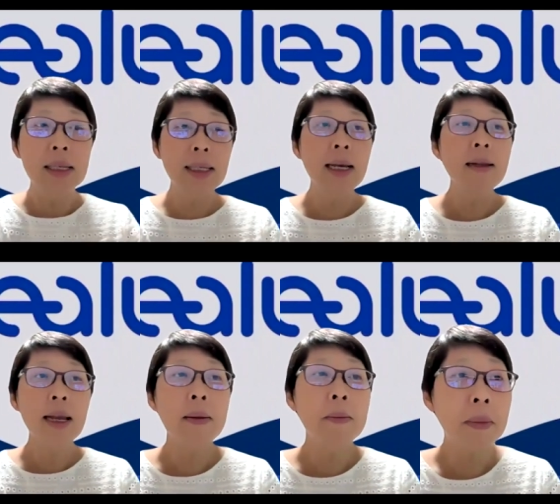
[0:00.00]
cell
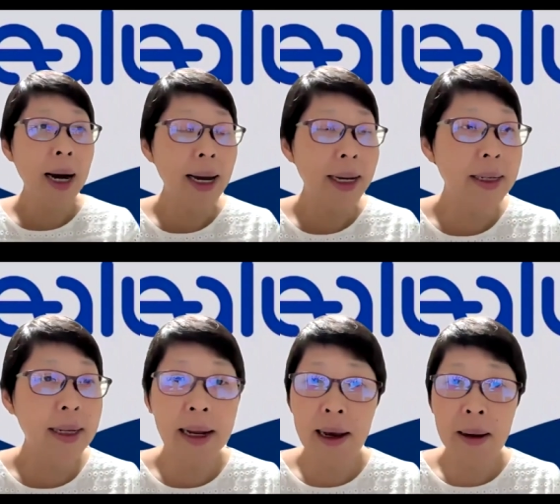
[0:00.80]
and mind,
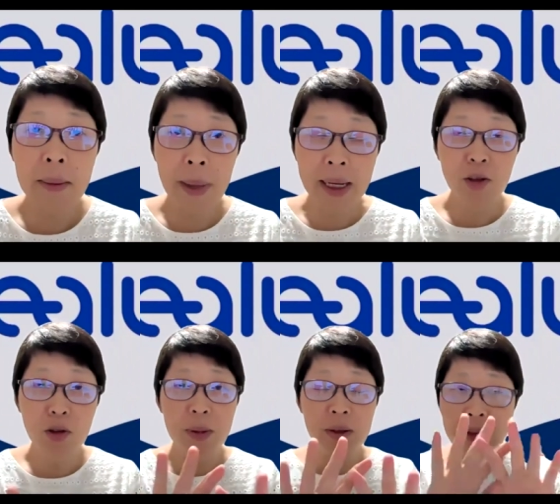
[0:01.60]
they are meant
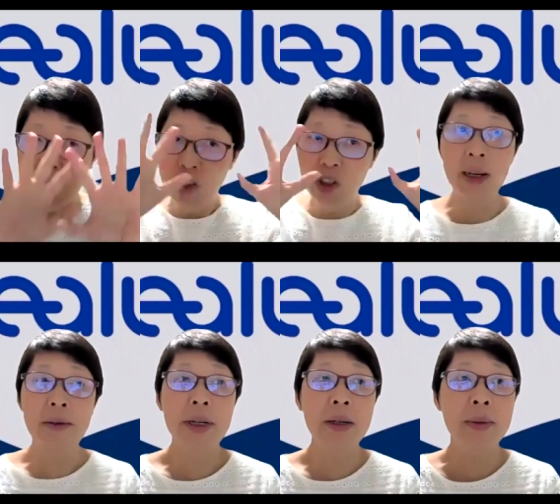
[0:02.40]
to be very
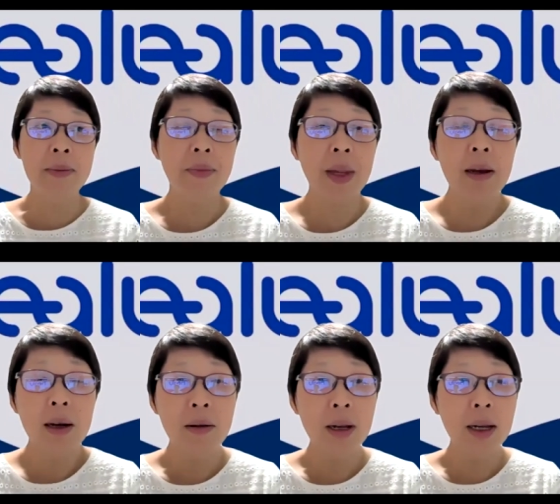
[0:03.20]
generic.
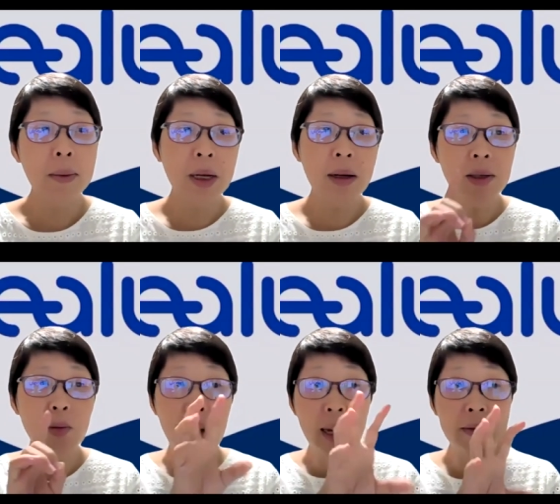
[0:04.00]
Okay, because
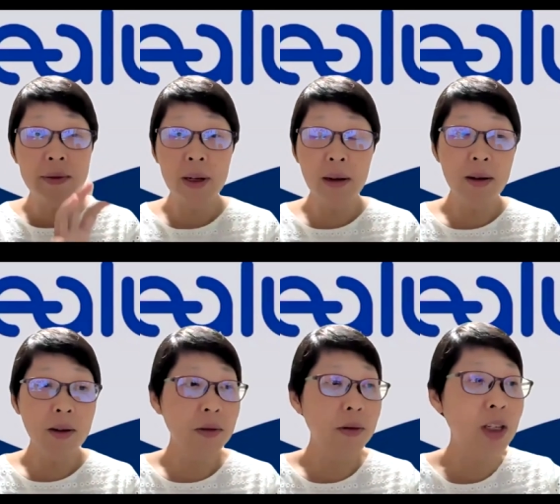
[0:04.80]
we have a lot
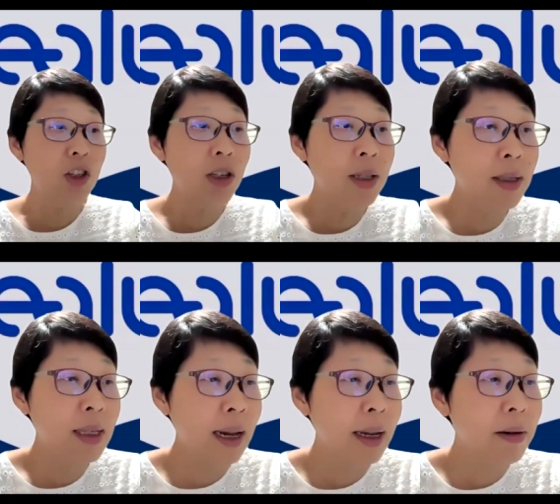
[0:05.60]
of
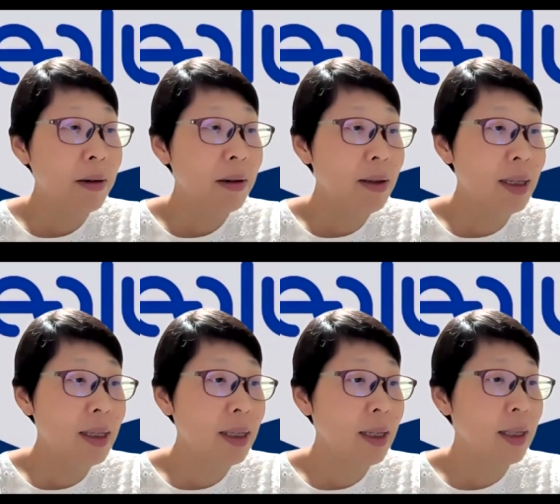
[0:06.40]
questions like, oh,
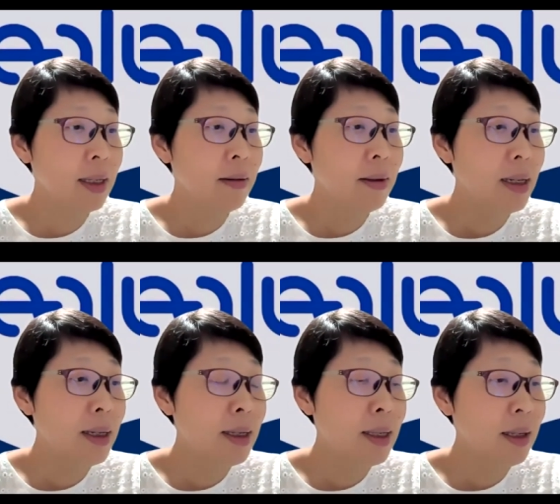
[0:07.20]
this
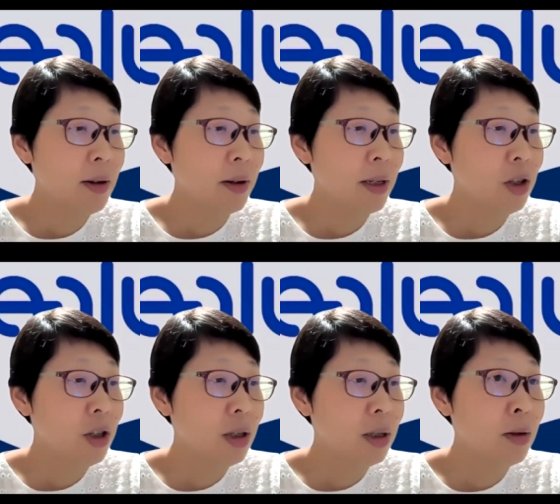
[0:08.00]
illness, this
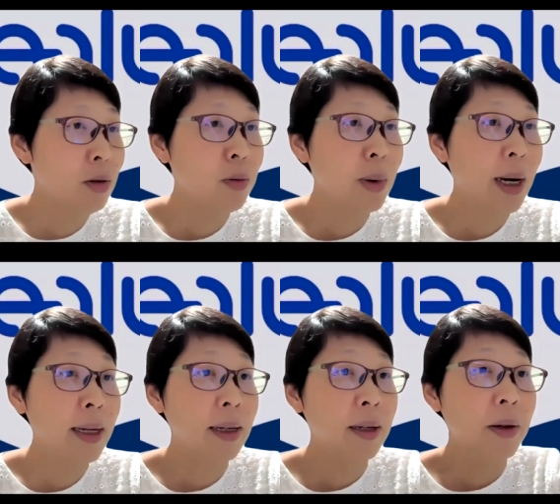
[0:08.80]
condition, do
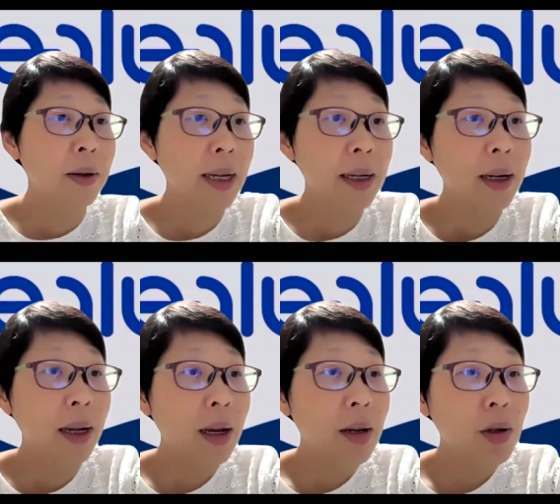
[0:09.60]
what, and all that.
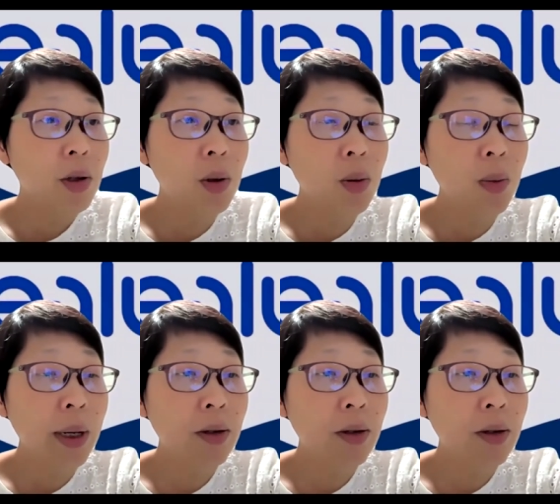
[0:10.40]
So